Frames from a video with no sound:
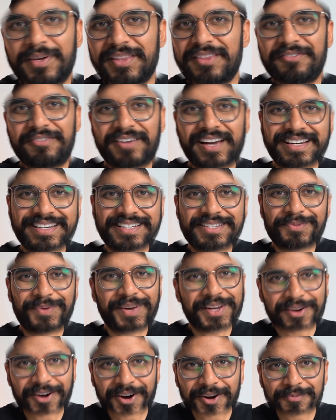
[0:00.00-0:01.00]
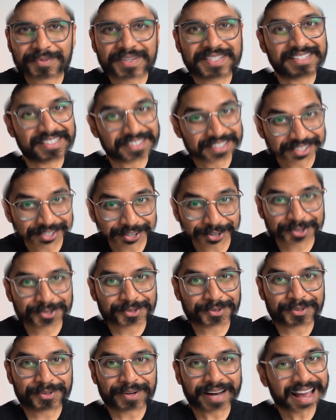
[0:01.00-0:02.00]
But the fact is, we know business as
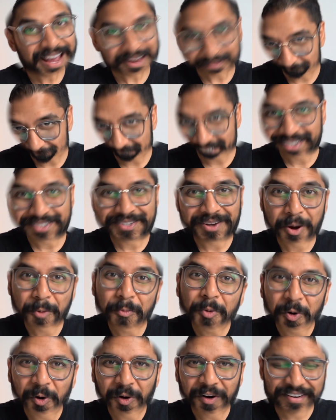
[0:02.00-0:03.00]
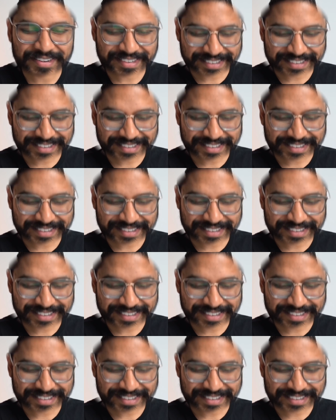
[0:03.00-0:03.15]
usual ain't business no more.